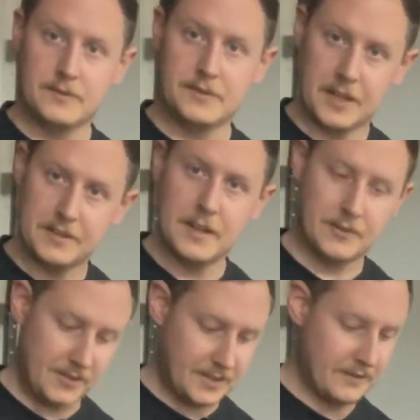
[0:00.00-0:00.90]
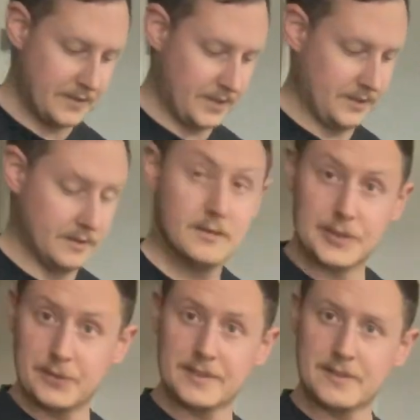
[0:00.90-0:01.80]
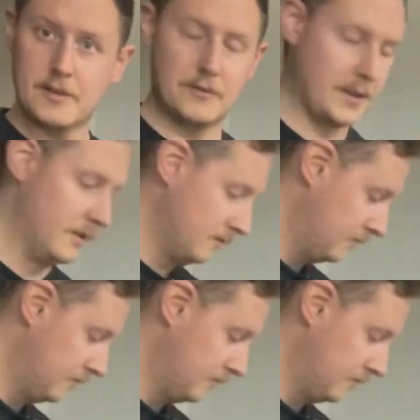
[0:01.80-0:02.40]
tear down the rest of this engine. So we'll get started with that.